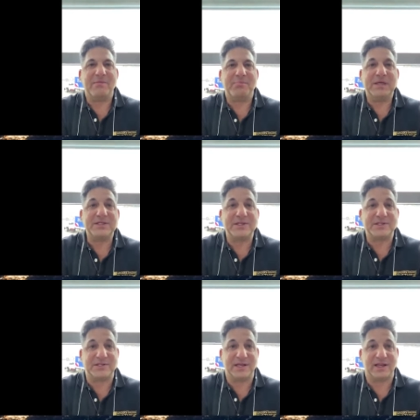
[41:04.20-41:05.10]
the
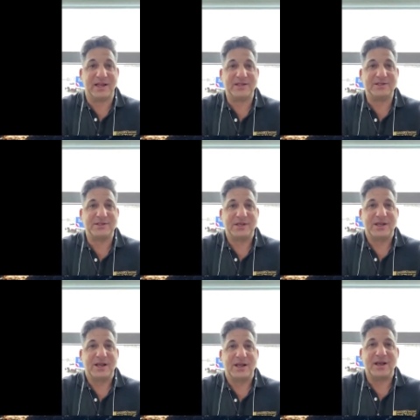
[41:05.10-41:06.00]
business dealings,
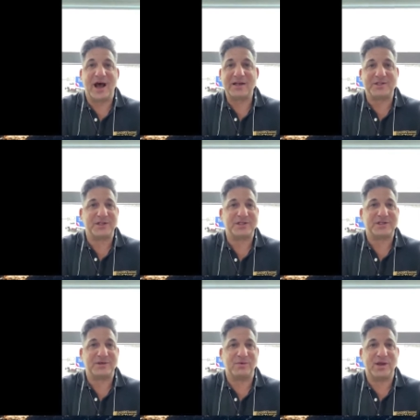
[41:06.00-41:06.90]
not
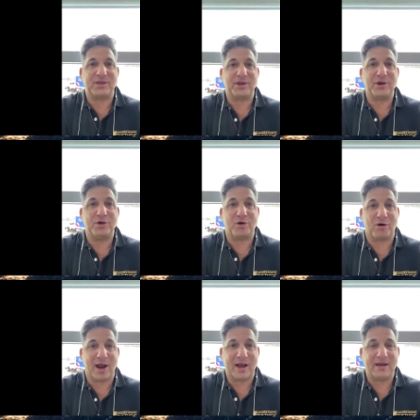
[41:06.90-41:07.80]
just with
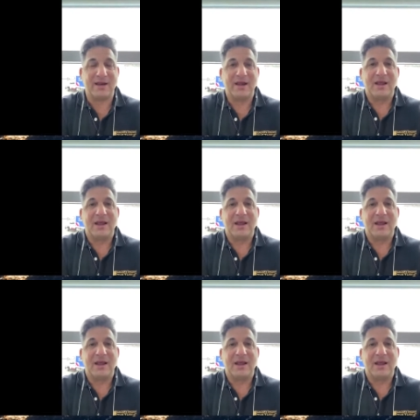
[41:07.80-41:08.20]
Ukraine.